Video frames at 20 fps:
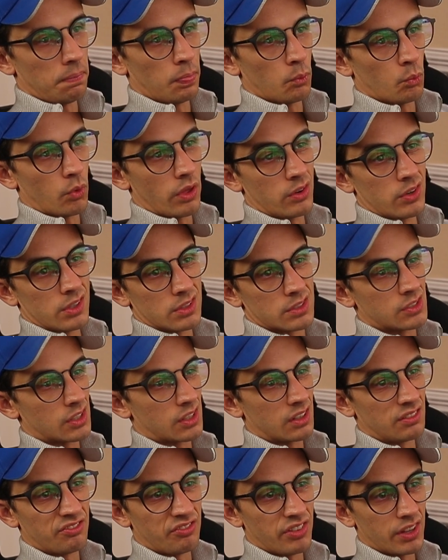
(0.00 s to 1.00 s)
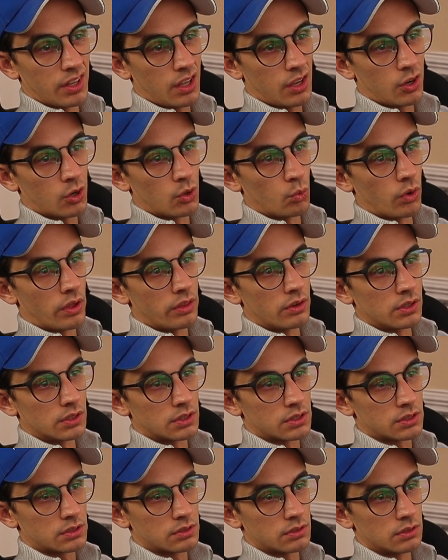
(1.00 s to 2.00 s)
whether it's the config or whether
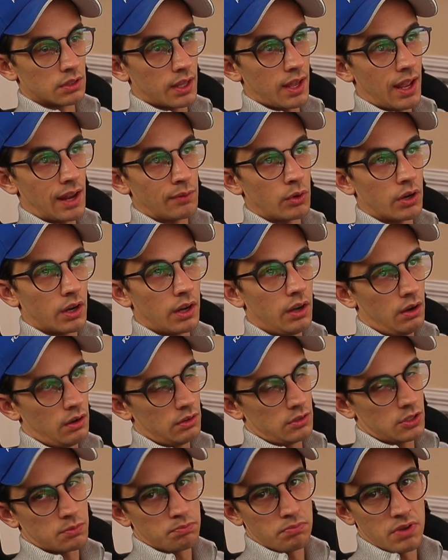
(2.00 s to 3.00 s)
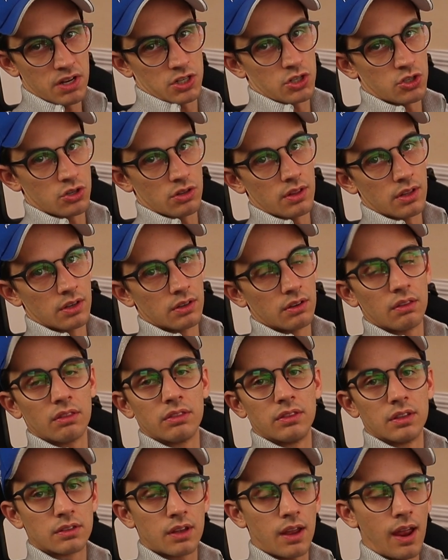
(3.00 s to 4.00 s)
it's the camera here, just make sure that
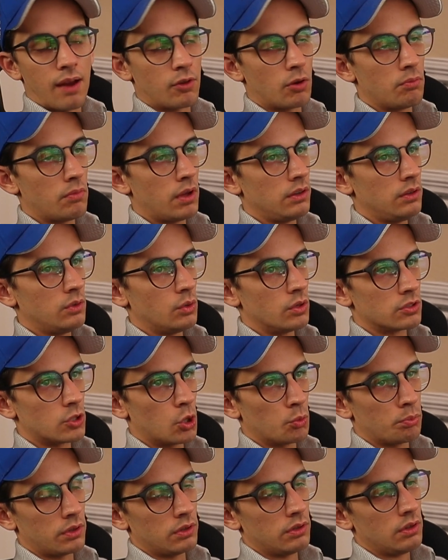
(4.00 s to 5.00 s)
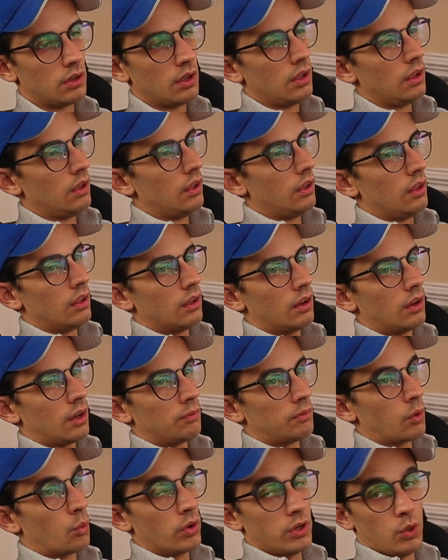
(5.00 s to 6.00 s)
this camera menu is open.
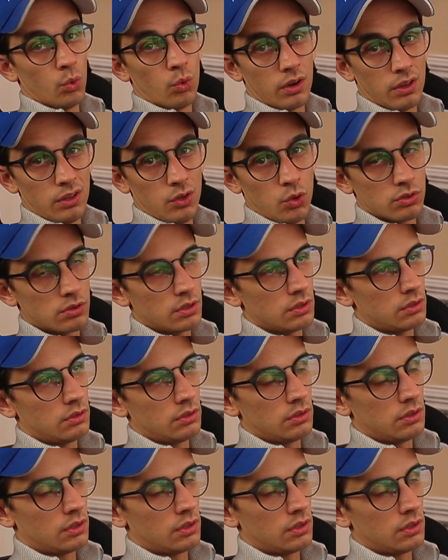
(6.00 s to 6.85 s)
But when you wanna use it,